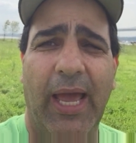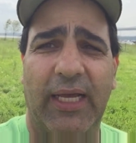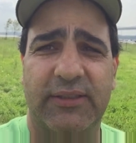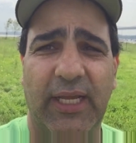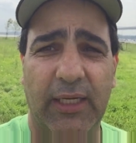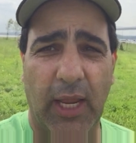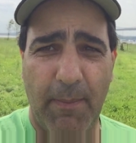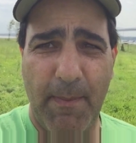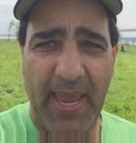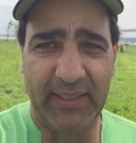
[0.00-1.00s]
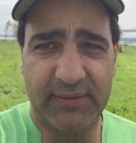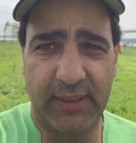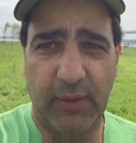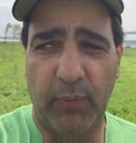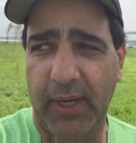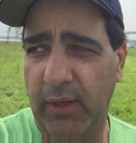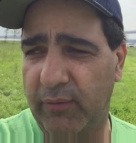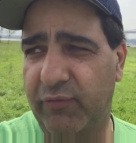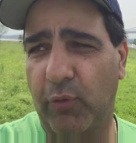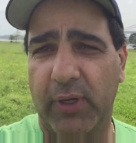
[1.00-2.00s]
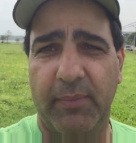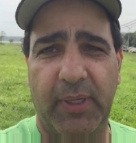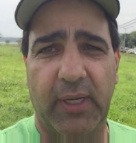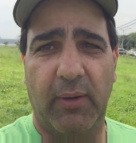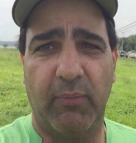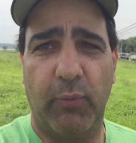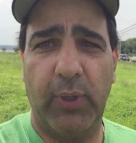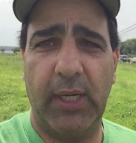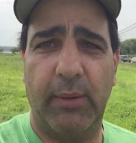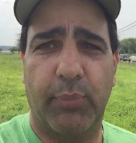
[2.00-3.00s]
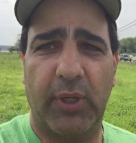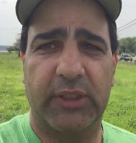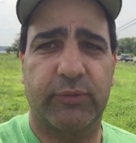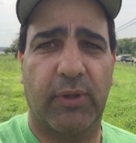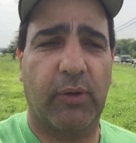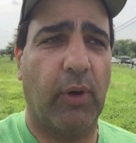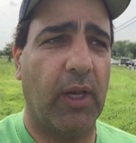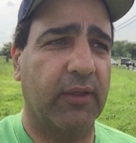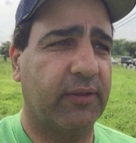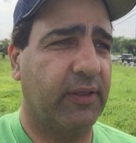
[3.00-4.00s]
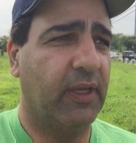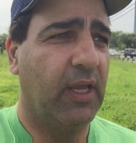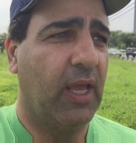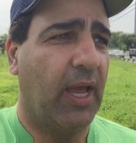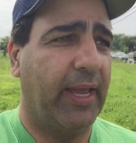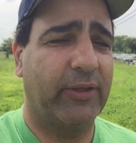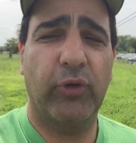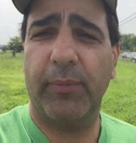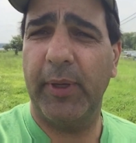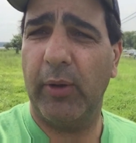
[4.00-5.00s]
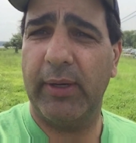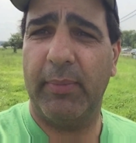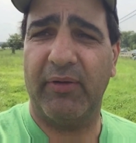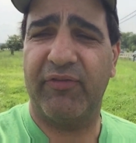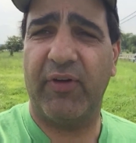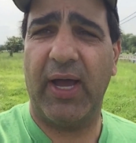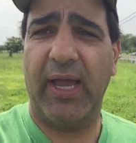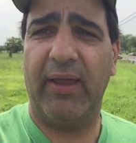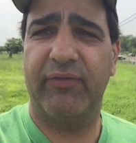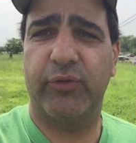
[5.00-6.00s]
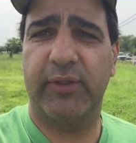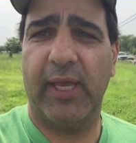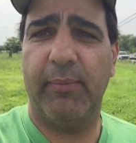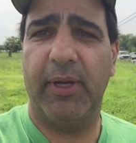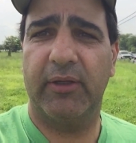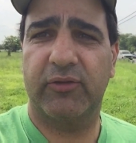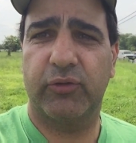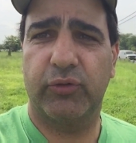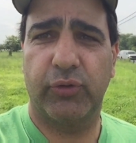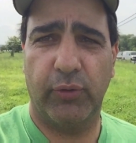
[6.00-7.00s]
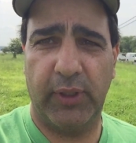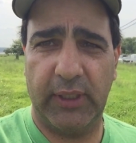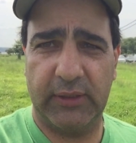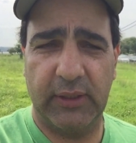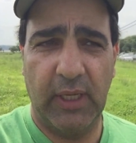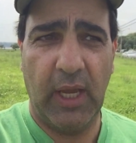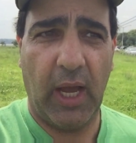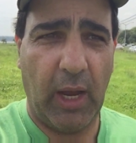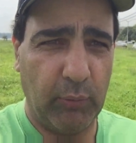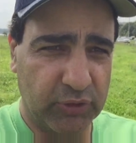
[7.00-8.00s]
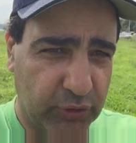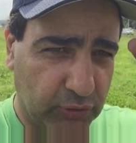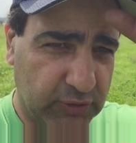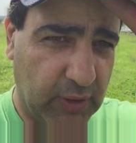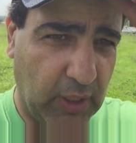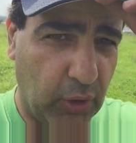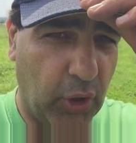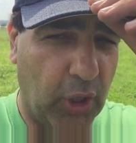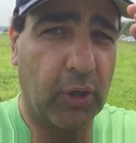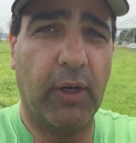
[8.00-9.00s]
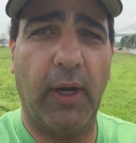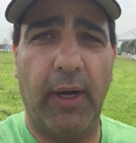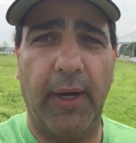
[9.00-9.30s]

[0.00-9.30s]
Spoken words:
Has done amazingly well on 40 meter. I'm really impressed with the quality. It took me only about 5 to 10 minutes to tune it. I was using the long